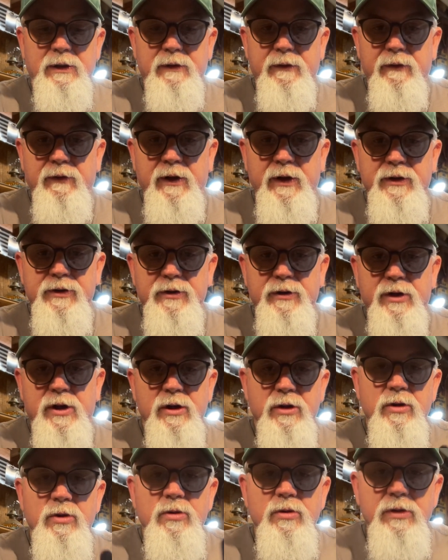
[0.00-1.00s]
these are
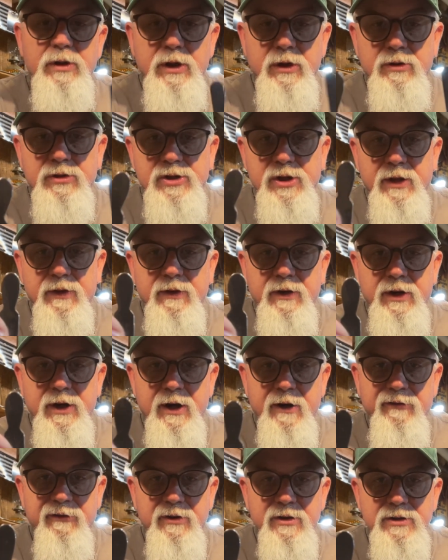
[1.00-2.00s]
cool. You can see the
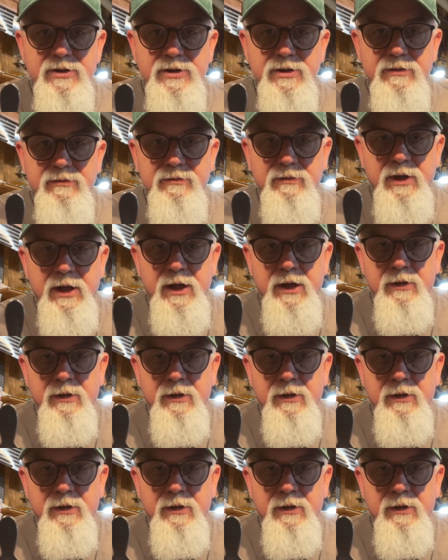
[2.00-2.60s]
difference in